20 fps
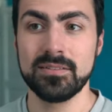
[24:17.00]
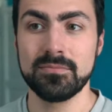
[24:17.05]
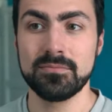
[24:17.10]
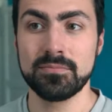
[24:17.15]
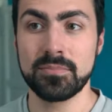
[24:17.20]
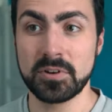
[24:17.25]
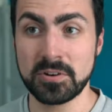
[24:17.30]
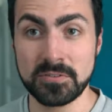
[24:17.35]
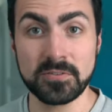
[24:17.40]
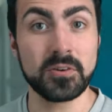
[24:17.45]

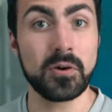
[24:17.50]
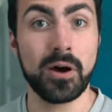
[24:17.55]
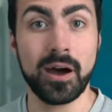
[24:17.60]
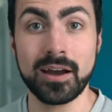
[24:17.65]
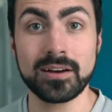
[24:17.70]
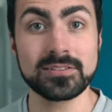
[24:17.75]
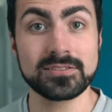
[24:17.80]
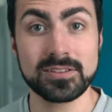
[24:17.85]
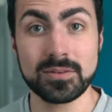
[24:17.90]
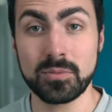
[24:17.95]
But if you
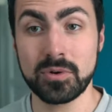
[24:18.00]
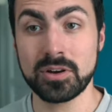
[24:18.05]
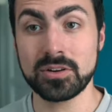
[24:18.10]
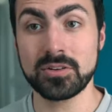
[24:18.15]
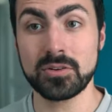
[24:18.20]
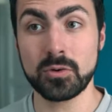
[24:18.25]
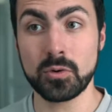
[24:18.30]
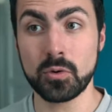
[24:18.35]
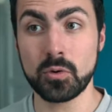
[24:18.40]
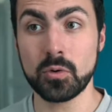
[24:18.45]
hire someone
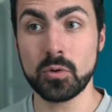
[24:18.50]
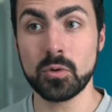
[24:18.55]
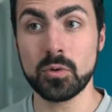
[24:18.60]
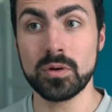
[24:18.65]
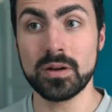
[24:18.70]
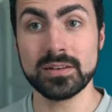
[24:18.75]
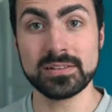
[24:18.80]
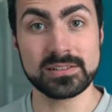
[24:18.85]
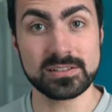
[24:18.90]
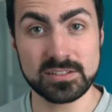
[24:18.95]
who
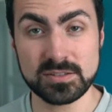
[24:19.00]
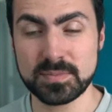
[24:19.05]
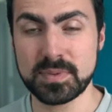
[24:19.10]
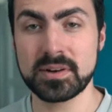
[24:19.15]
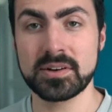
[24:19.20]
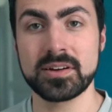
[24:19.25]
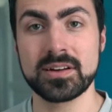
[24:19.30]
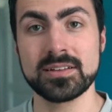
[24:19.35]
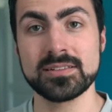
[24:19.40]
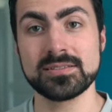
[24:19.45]
is
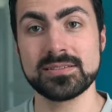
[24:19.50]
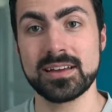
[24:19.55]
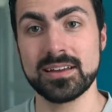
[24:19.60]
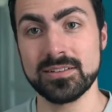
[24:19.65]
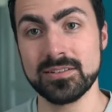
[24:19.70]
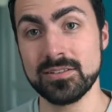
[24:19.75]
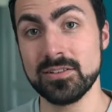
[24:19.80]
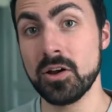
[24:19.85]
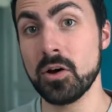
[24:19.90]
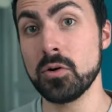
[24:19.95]
experienced
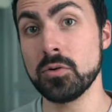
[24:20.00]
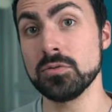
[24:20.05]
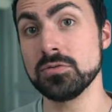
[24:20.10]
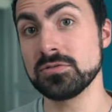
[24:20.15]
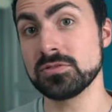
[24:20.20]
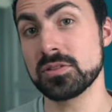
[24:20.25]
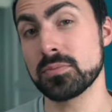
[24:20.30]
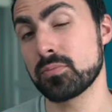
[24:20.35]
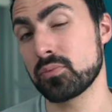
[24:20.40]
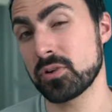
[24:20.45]
and knows
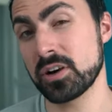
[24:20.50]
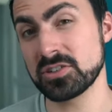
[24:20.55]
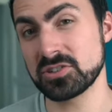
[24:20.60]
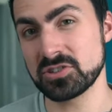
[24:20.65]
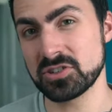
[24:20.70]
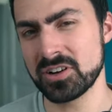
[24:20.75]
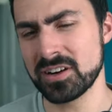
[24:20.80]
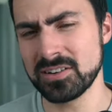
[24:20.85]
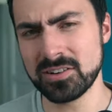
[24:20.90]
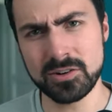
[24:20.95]
the
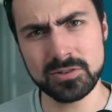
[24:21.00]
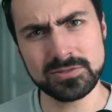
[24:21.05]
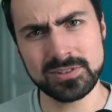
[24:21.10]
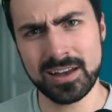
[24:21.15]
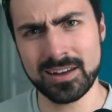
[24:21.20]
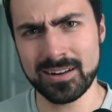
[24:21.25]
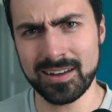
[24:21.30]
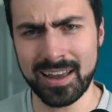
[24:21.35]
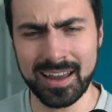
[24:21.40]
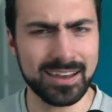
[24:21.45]
pressure and knows how
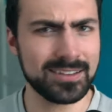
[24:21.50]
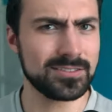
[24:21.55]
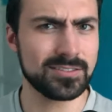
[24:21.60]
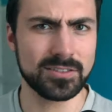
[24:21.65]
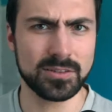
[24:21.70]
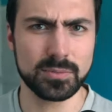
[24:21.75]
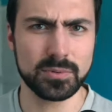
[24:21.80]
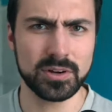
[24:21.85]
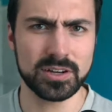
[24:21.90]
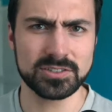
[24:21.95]
to handle
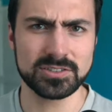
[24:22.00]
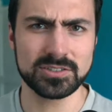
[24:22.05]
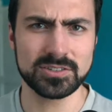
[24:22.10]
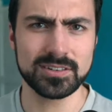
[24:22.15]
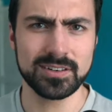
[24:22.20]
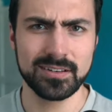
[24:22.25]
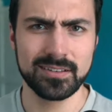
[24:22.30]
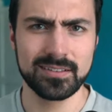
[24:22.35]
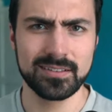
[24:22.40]
the pressure,